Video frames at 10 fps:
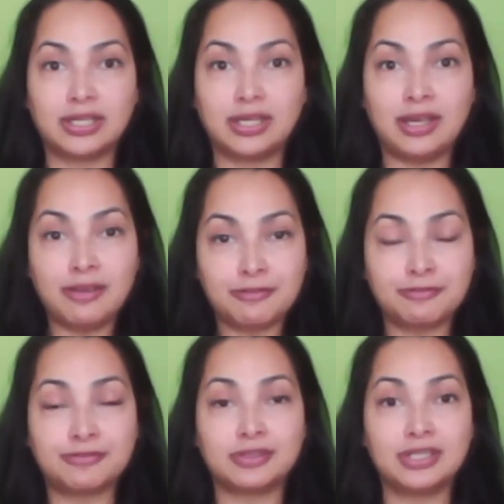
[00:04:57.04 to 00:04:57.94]

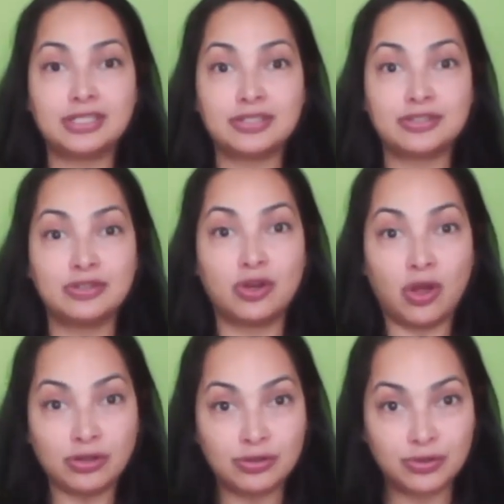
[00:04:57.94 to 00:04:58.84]
if it is
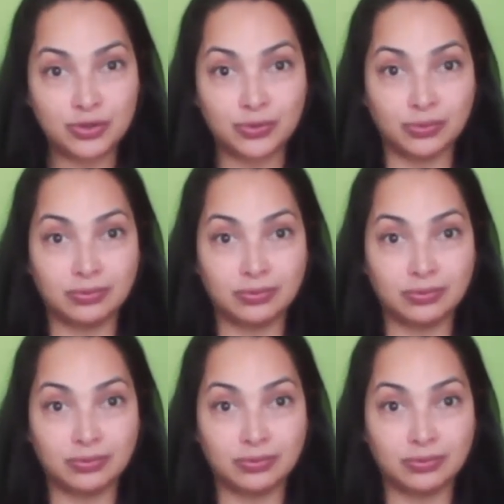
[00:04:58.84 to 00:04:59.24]
not true,